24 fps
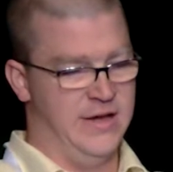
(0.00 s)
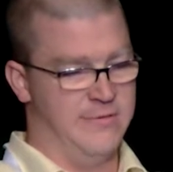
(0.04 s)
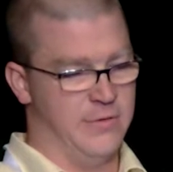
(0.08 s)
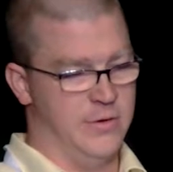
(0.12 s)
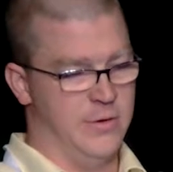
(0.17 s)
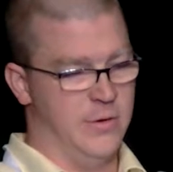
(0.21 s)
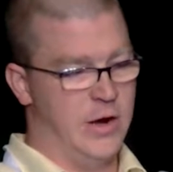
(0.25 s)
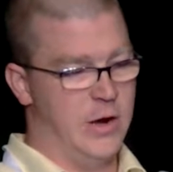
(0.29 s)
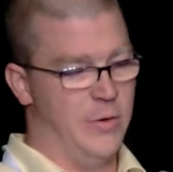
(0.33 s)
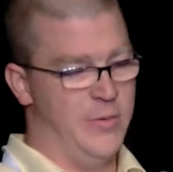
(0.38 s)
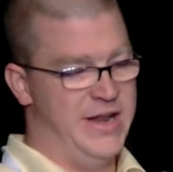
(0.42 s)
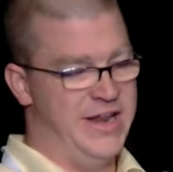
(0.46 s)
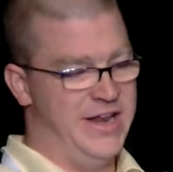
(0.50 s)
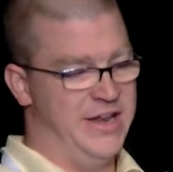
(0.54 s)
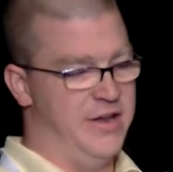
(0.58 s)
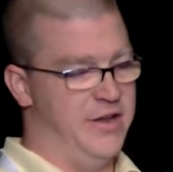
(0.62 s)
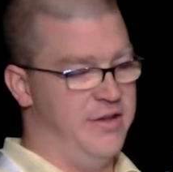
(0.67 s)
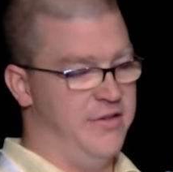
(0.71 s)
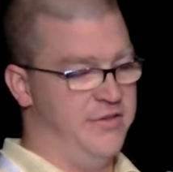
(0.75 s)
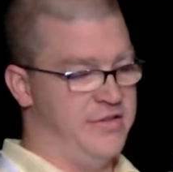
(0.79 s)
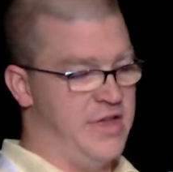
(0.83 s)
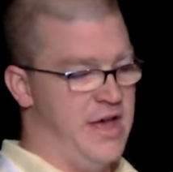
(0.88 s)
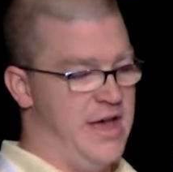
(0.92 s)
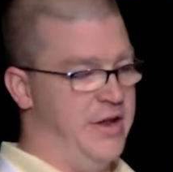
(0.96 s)
everywhere, we need to
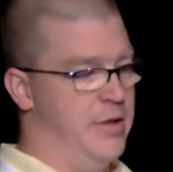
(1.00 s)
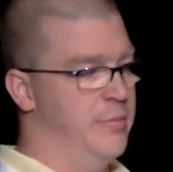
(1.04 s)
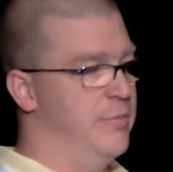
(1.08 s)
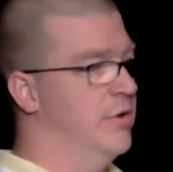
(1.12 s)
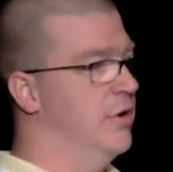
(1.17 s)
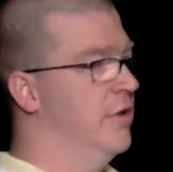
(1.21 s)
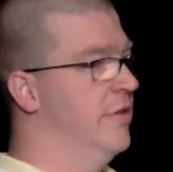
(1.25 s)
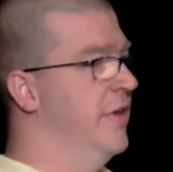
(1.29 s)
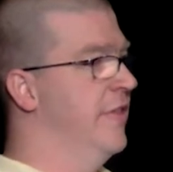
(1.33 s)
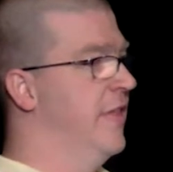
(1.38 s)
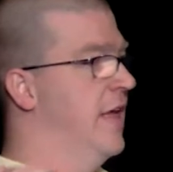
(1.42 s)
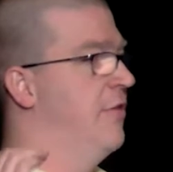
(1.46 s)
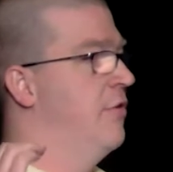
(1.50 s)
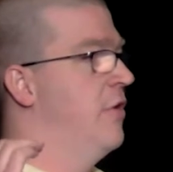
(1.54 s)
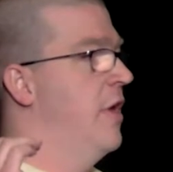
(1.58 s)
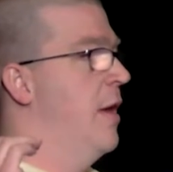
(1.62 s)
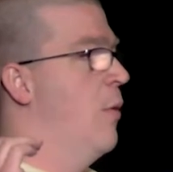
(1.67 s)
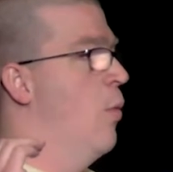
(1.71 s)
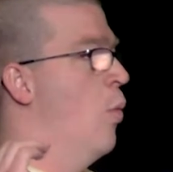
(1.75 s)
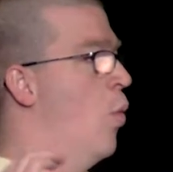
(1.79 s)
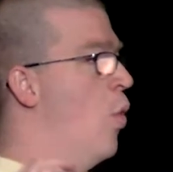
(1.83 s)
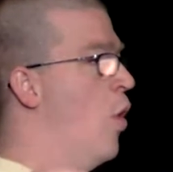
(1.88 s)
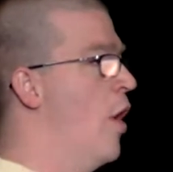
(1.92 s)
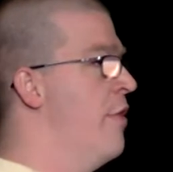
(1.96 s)
design a building that's
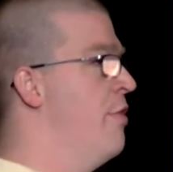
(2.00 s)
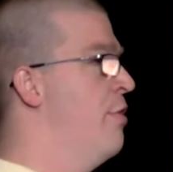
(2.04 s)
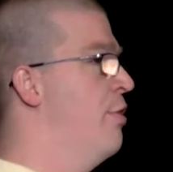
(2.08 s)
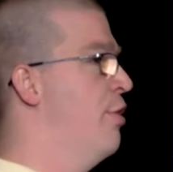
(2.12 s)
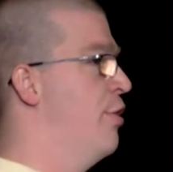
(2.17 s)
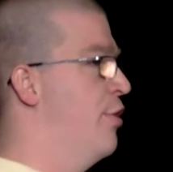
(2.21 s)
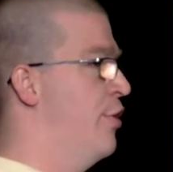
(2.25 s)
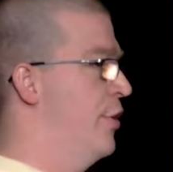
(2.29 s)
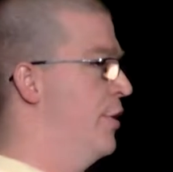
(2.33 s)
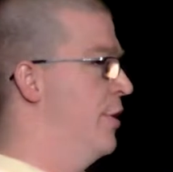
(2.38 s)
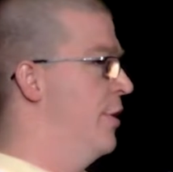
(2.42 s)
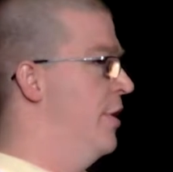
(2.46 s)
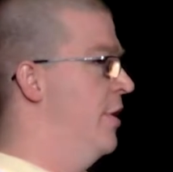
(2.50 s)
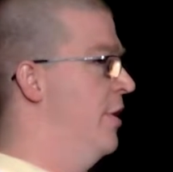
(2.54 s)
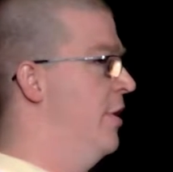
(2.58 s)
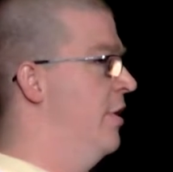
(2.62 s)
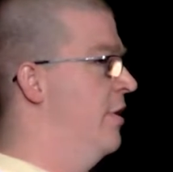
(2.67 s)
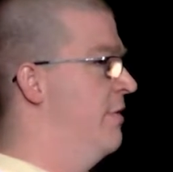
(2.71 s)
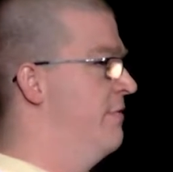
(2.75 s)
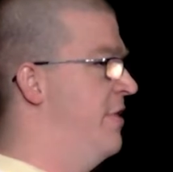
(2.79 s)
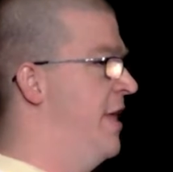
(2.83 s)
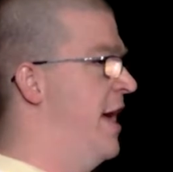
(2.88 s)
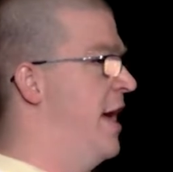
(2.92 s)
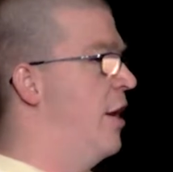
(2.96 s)
1/3
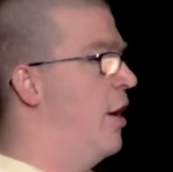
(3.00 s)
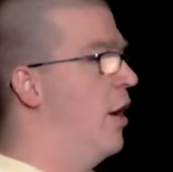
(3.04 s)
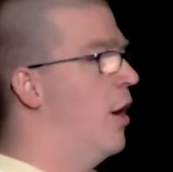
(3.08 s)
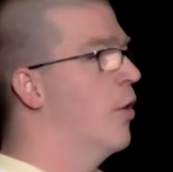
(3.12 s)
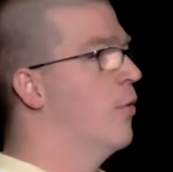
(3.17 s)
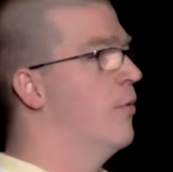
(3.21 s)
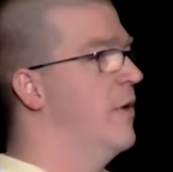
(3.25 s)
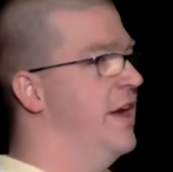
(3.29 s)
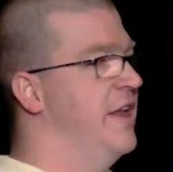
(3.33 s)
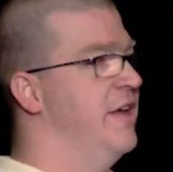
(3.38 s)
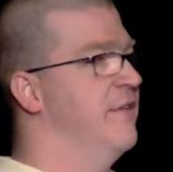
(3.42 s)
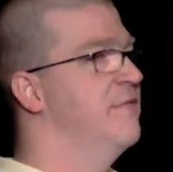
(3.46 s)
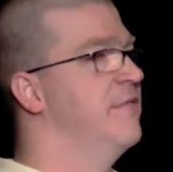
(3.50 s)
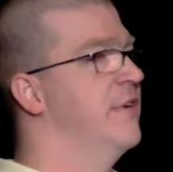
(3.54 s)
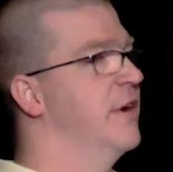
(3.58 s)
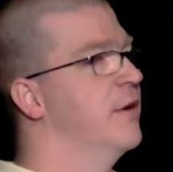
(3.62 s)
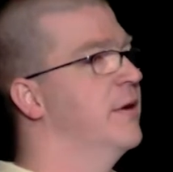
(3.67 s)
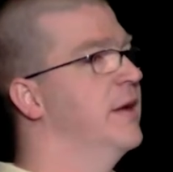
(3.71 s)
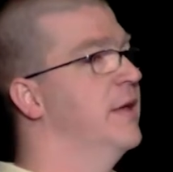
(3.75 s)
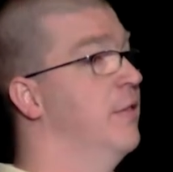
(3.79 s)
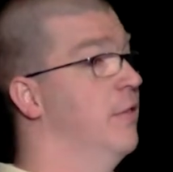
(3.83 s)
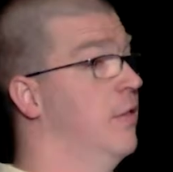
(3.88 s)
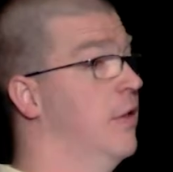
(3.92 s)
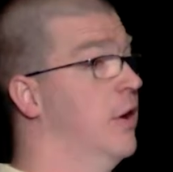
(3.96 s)
of that already
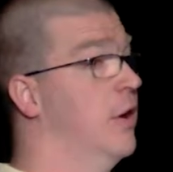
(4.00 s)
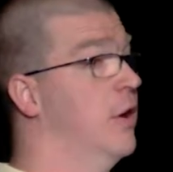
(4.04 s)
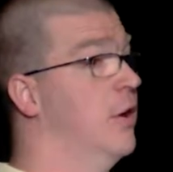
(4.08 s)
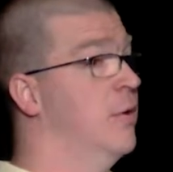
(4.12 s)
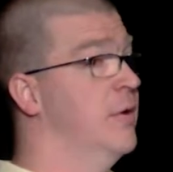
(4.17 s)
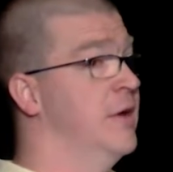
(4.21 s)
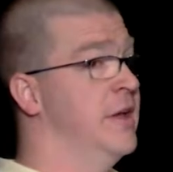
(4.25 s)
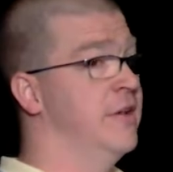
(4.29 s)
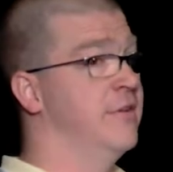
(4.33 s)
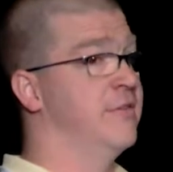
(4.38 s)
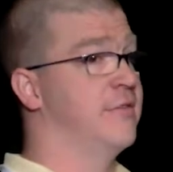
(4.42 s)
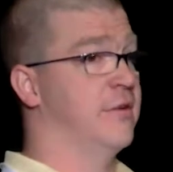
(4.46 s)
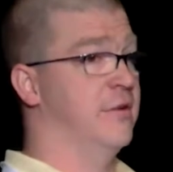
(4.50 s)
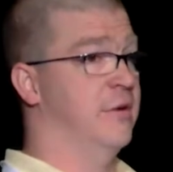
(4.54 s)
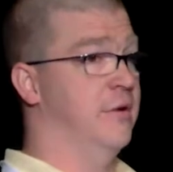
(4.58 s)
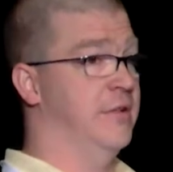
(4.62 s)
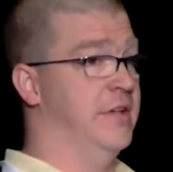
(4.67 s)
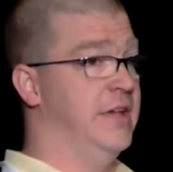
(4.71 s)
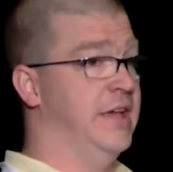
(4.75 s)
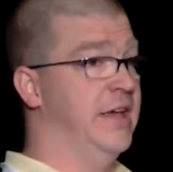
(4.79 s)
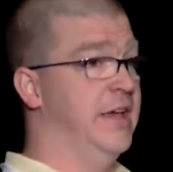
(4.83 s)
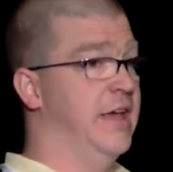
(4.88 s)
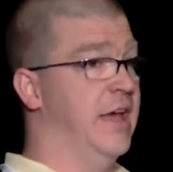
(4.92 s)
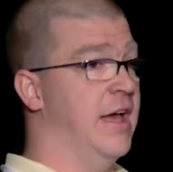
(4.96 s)
very low internal
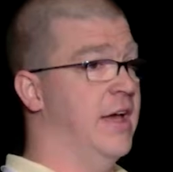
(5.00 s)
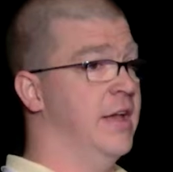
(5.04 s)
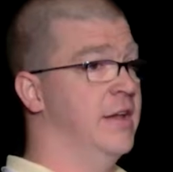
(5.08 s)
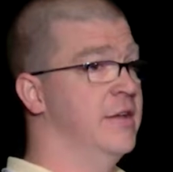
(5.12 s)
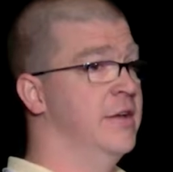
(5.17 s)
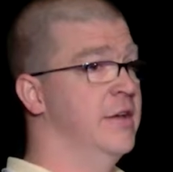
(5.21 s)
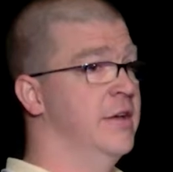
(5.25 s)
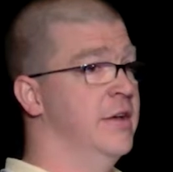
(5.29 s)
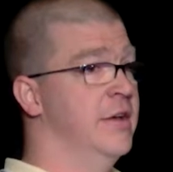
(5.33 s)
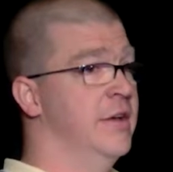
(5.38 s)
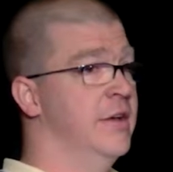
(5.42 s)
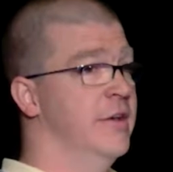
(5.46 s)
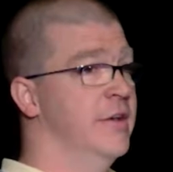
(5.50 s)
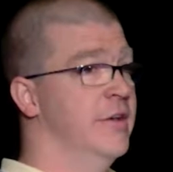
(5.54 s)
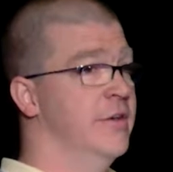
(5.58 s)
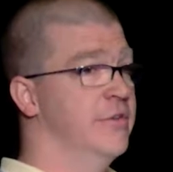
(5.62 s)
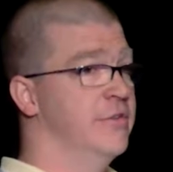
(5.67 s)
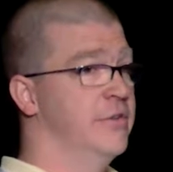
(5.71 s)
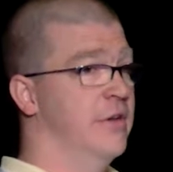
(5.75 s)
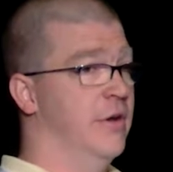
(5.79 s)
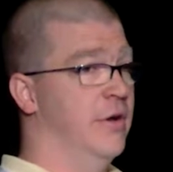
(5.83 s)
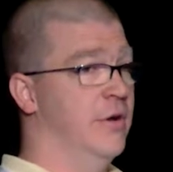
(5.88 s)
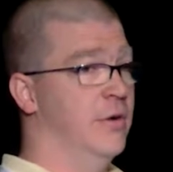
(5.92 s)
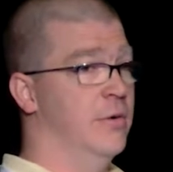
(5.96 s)
heat gain.
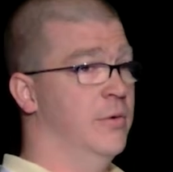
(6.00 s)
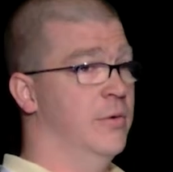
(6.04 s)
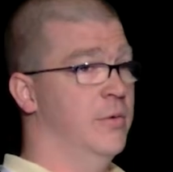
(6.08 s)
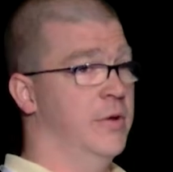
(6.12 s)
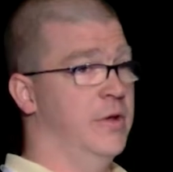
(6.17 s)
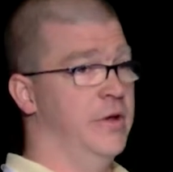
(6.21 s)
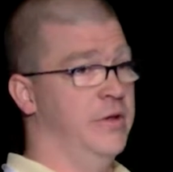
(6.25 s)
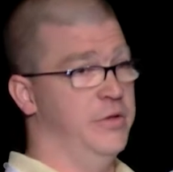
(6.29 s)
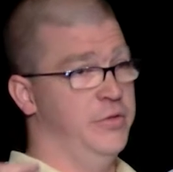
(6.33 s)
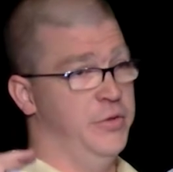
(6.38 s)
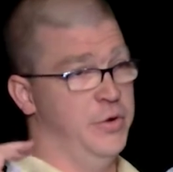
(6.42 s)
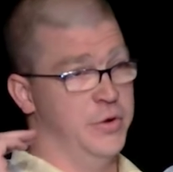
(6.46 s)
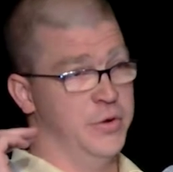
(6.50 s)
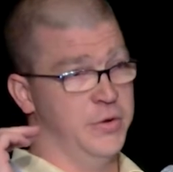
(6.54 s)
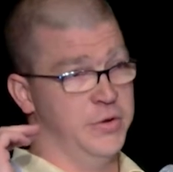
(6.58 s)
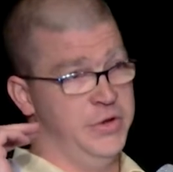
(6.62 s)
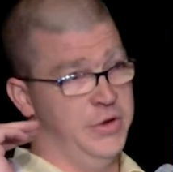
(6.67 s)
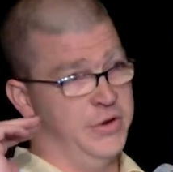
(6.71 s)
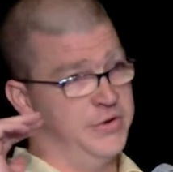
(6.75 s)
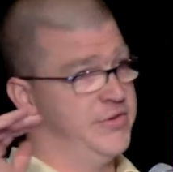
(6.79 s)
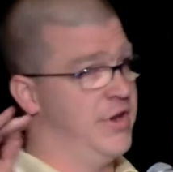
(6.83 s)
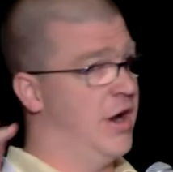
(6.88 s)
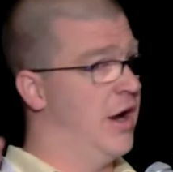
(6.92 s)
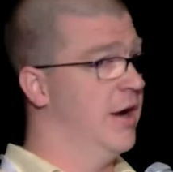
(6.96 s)
So
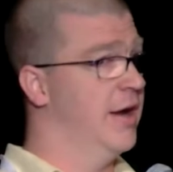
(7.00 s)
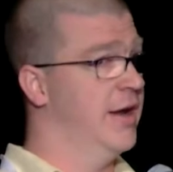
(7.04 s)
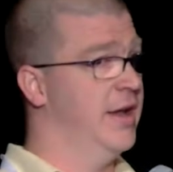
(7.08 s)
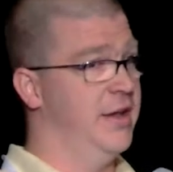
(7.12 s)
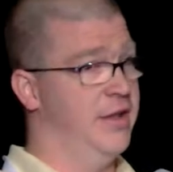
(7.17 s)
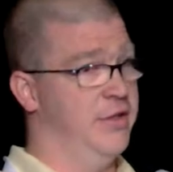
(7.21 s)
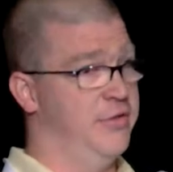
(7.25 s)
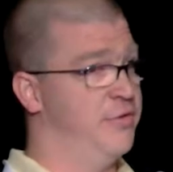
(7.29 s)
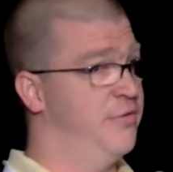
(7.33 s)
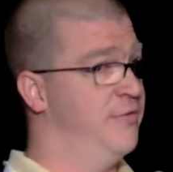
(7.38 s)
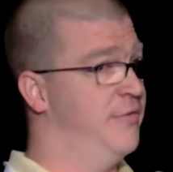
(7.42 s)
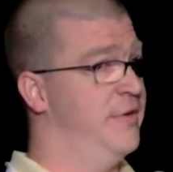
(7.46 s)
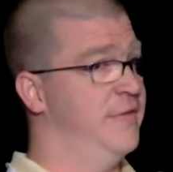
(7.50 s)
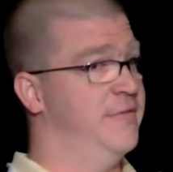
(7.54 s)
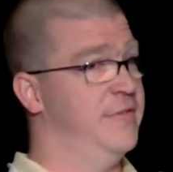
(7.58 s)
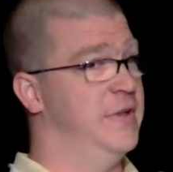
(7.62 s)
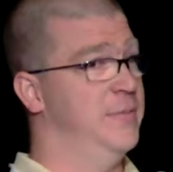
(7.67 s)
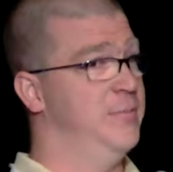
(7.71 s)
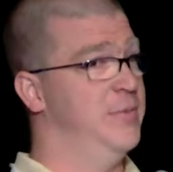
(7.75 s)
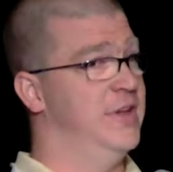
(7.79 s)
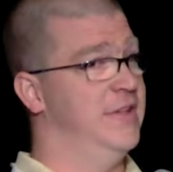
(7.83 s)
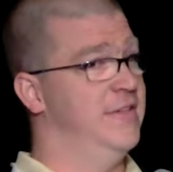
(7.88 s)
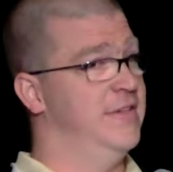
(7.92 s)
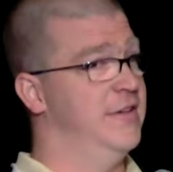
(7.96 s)
your target is 50
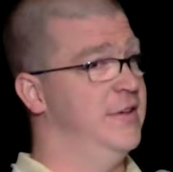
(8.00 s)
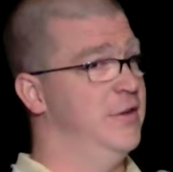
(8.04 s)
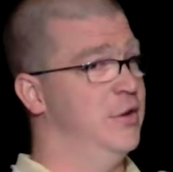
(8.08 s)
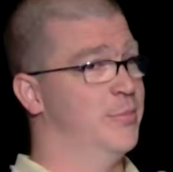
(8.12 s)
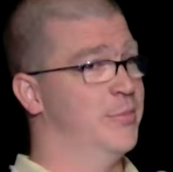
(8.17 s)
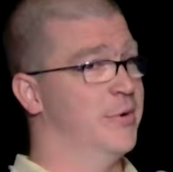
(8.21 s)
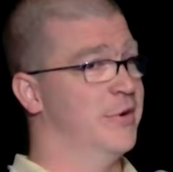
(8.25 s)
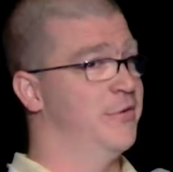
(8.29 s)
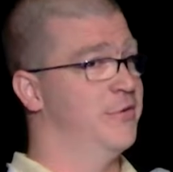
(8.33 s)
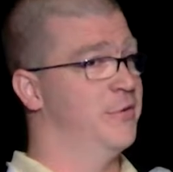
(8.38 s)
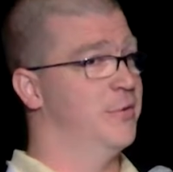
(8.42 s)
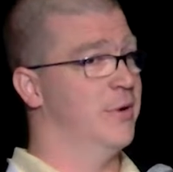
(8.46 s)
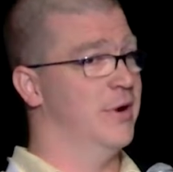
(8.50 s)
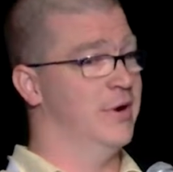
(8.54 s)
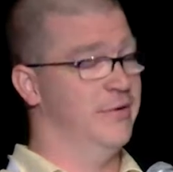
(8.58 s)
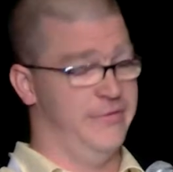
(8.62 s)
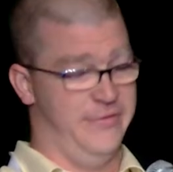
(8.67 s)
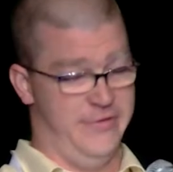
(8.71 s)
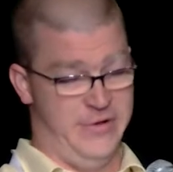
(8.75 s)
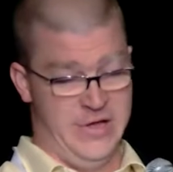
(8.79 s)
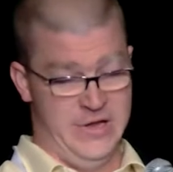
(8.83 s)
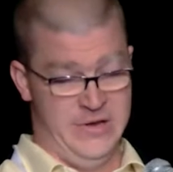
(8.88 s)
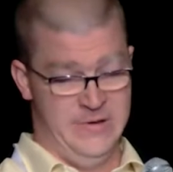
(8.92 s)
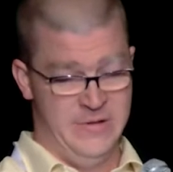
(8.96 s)
BTU per square
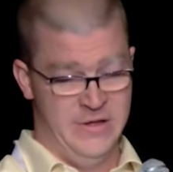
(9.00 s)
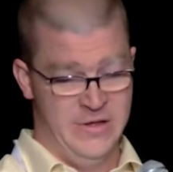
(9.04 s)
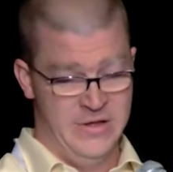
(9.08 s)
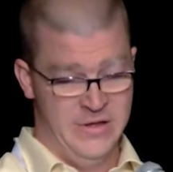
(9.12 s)
foot